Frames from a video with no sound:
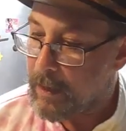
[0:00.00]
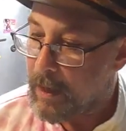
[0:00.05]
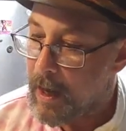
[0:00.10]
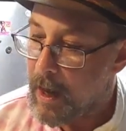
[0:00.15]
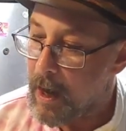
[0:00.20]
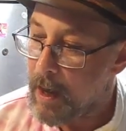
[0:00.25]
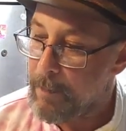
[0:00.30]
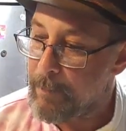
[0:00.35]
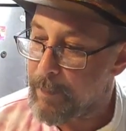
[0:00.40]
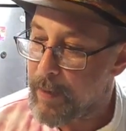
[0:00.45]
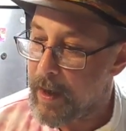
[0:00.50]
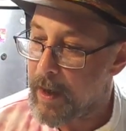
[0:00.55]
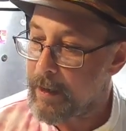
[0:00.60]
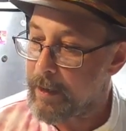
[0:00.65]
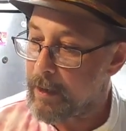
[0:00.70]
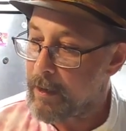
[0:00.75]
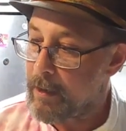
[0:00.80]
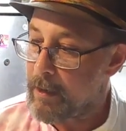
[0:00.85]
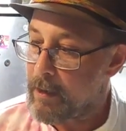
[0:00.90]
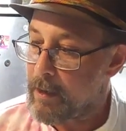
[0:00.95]
our
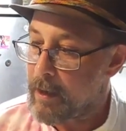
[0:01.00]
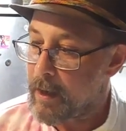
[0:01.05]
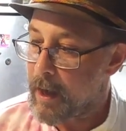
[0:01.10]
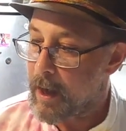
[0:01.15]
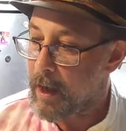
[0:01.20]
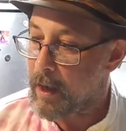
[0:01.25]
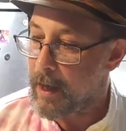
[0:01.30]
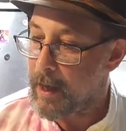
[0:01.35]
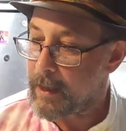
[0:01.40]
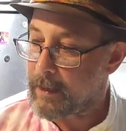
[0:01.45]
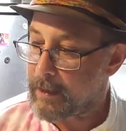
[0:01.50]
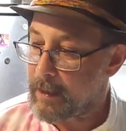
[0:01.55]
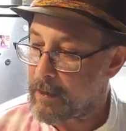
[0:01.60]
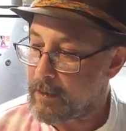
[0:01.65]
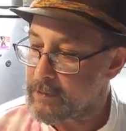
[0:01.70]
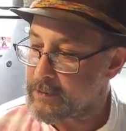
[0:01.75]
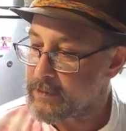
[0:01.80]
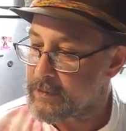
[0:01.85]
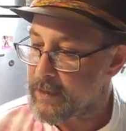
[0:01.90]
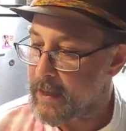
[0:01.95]
butter, our egg
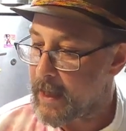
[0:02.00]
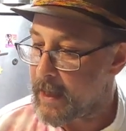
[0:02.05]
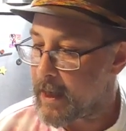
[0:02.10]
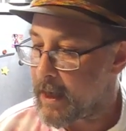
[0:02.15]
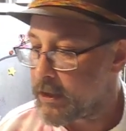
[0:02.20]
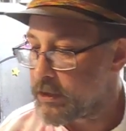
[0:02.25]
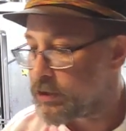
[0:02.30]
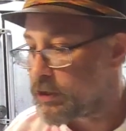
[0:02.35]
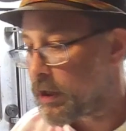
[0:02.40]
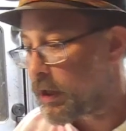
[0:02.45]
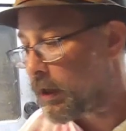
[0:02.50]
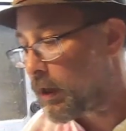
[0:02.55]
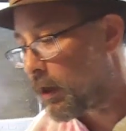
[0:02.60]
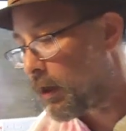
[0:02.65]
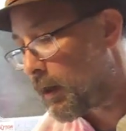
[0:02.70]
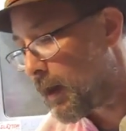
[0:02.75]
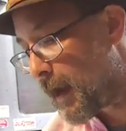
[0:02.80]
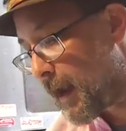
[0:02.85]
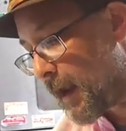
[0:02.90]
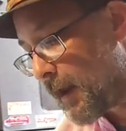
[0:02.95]
yolks, and our
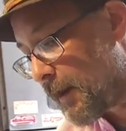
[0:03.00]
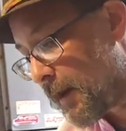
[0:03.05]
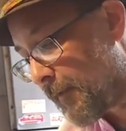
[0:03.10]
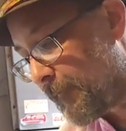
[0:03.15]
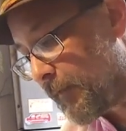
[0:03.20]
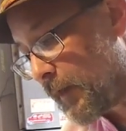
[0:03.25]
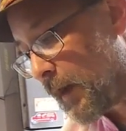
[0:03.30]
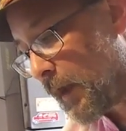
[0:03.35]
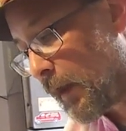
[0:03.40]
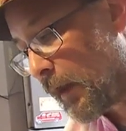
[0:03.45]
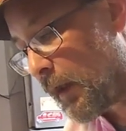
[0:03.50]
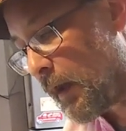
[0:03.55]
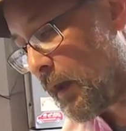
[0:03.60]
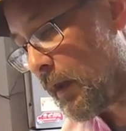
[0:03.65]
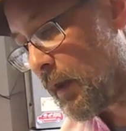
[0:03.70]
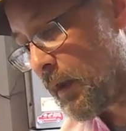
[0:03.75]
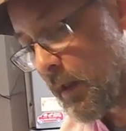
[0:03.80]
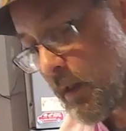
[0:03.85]
sugar, and our vanilla.